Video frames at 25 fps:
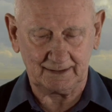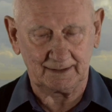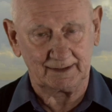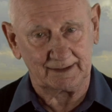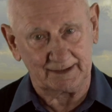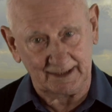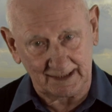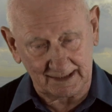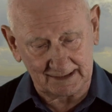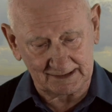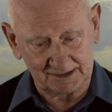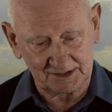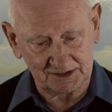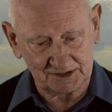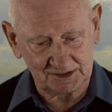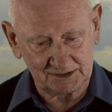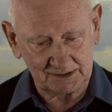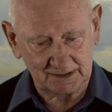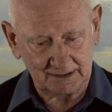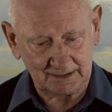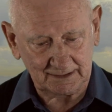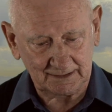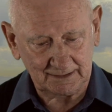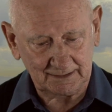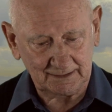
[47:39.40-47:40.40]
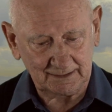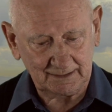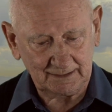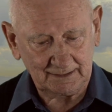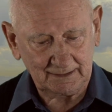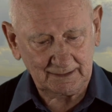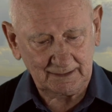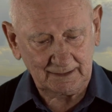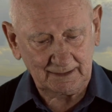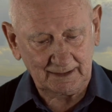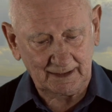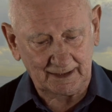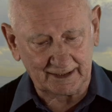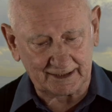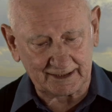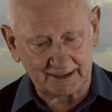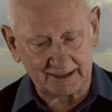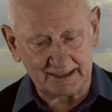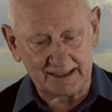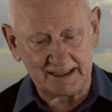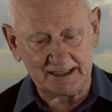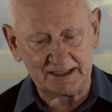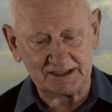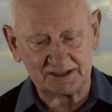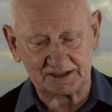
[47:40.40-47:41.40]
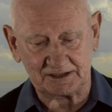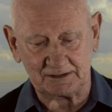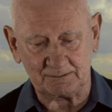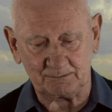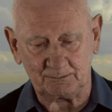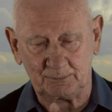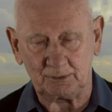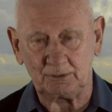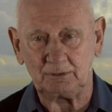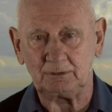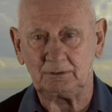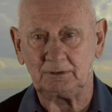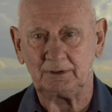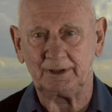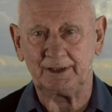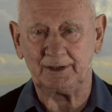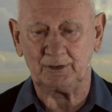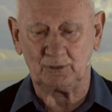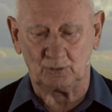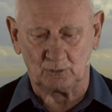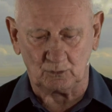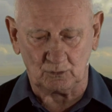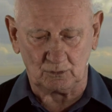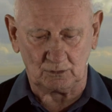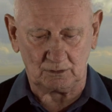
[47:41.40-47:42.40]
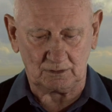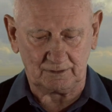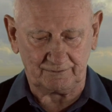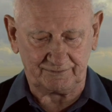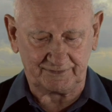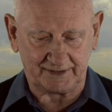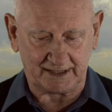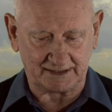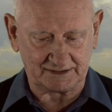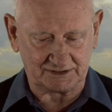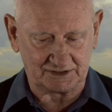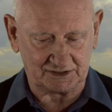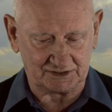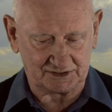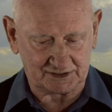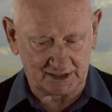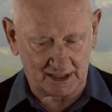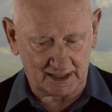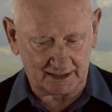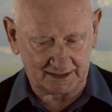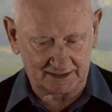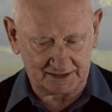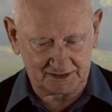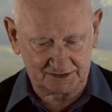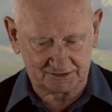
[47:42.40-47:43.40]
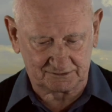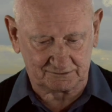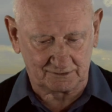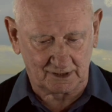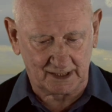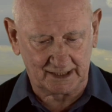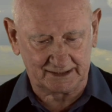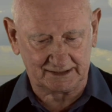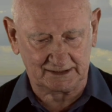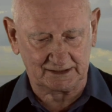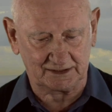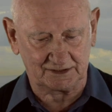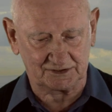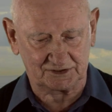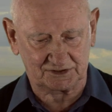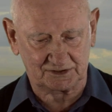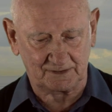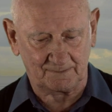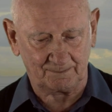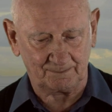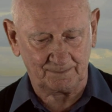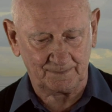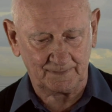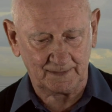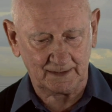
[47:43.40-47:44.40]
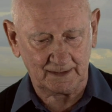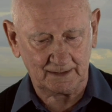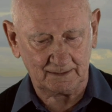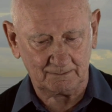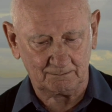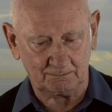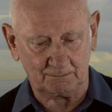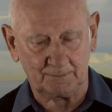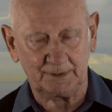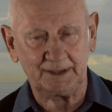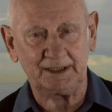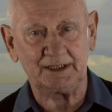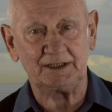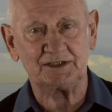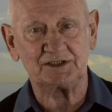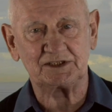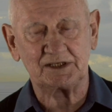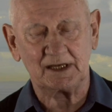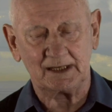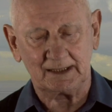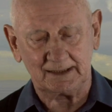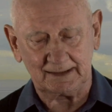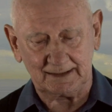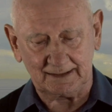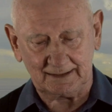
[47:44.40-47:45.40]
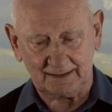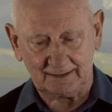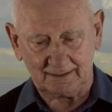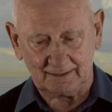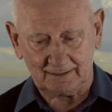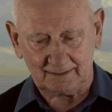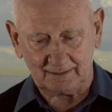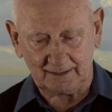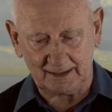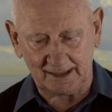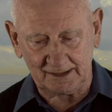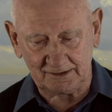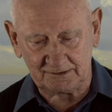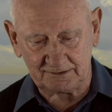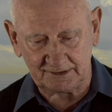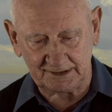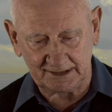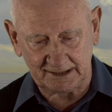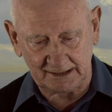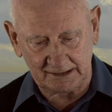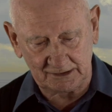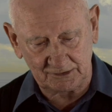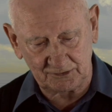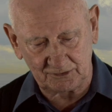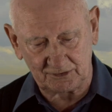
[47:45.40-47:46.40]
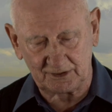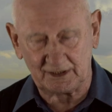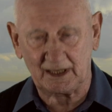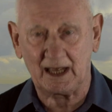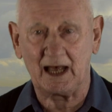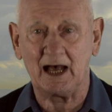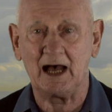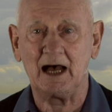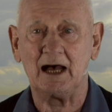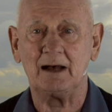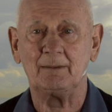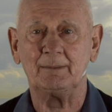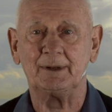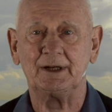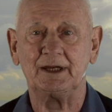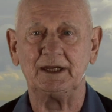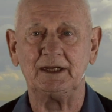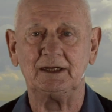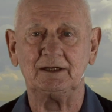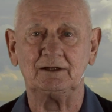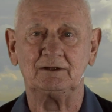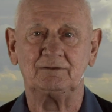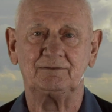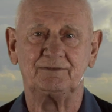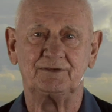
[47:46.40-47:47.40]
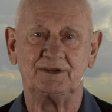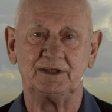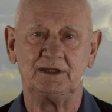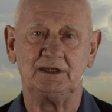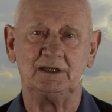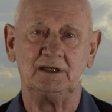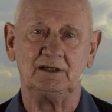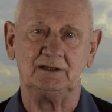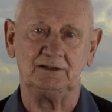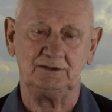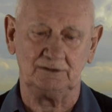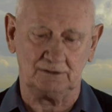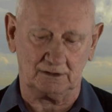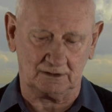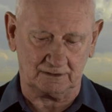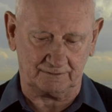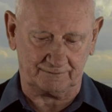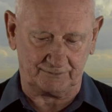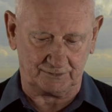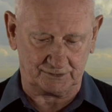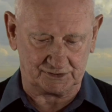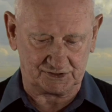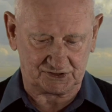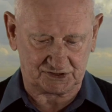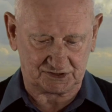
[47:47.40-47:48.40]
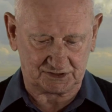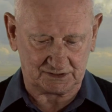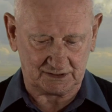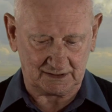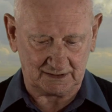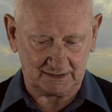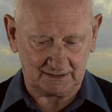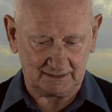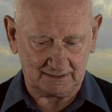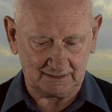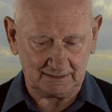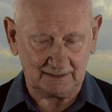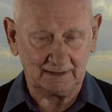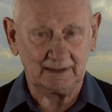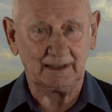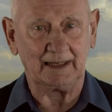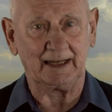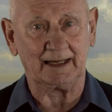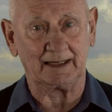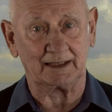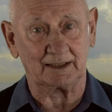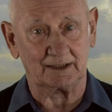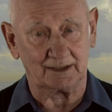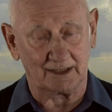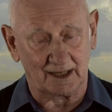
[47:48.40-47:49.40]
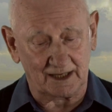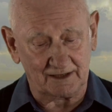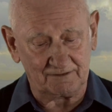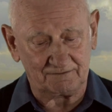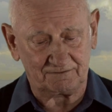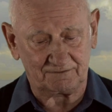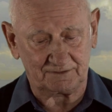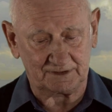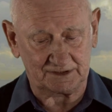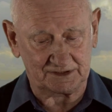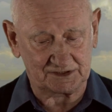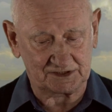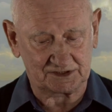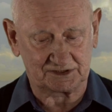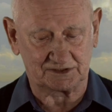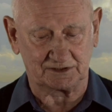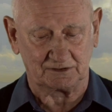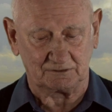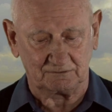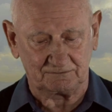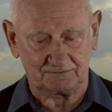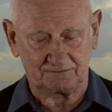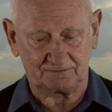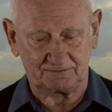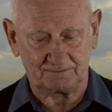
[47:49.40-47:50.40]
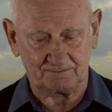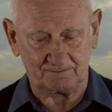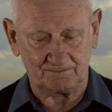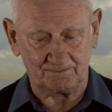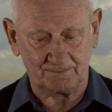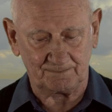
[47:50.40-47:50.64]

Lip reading: Dance, a key symbol in all of Kazantzakis' writings, means entering into the harmony of the universe and life itself,